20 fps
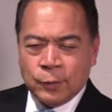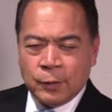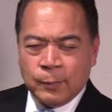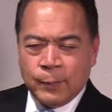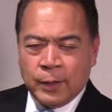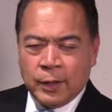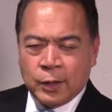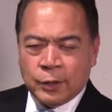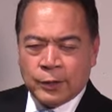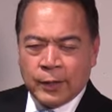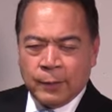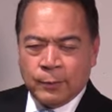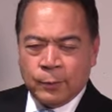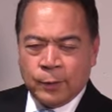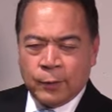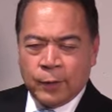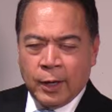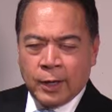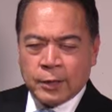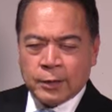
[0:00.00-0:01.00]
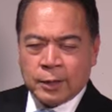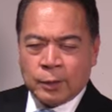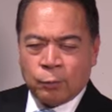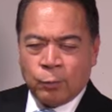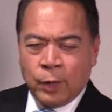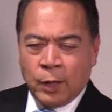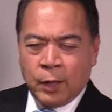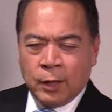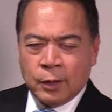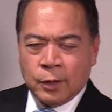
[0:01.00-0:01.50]
will be the same grace that
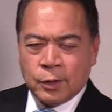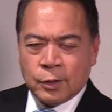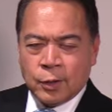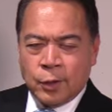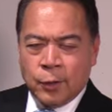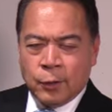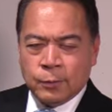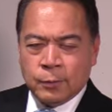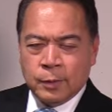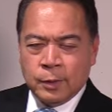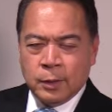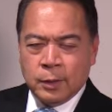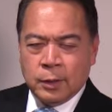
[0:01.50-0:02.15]
will lead us home.